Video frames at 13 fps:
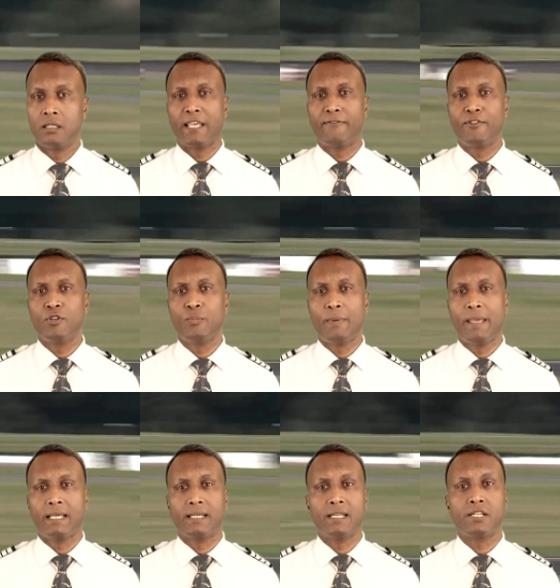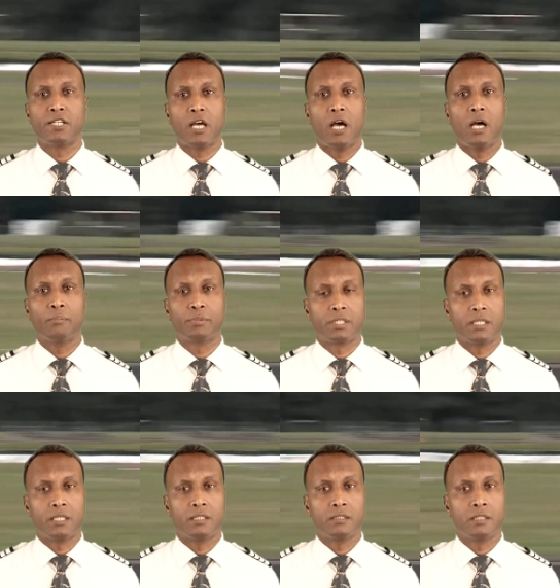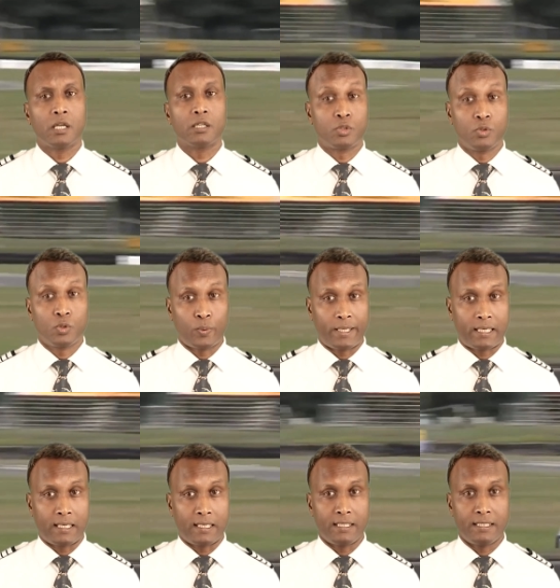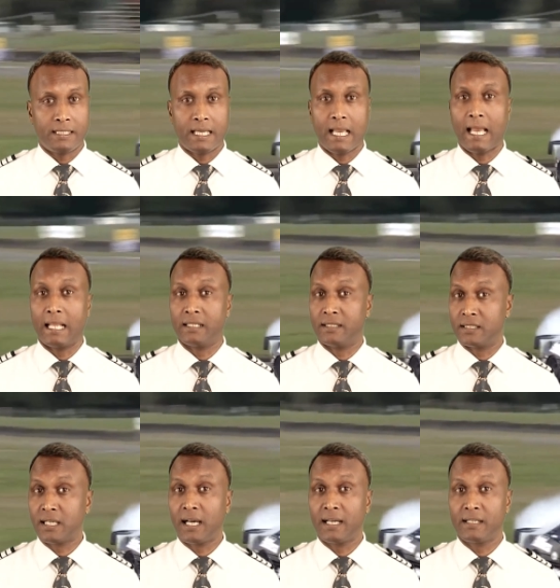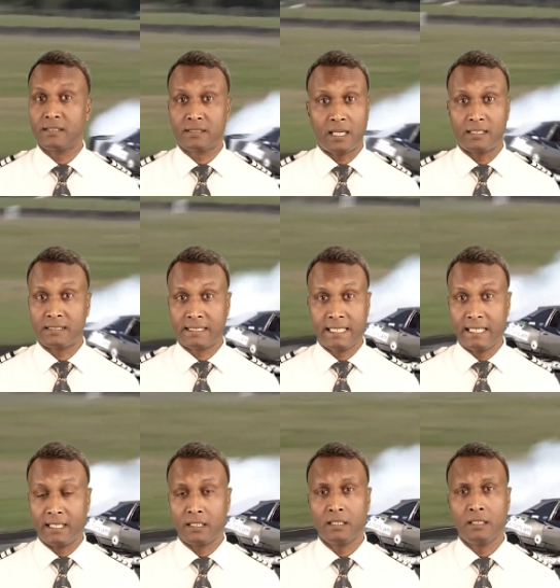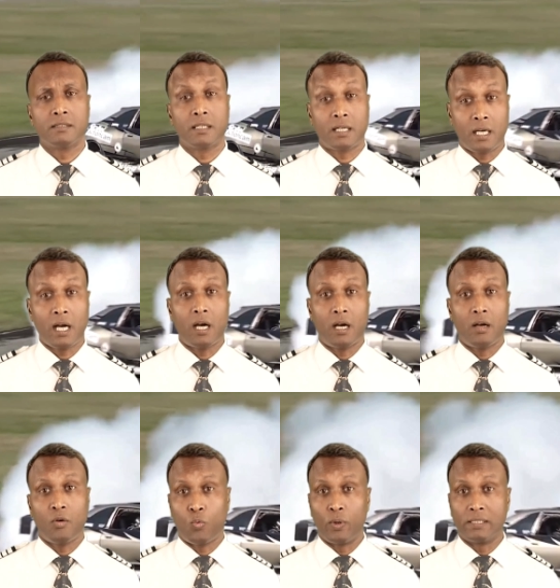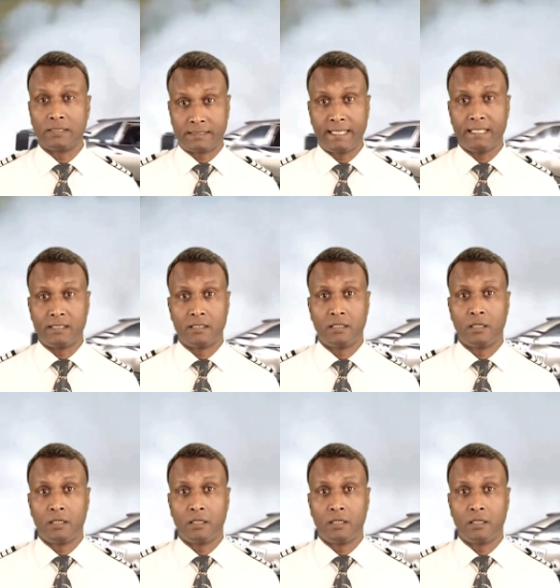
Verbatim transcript: If you make a sharp turn too quickly and the tire starts skidding, the car will skid,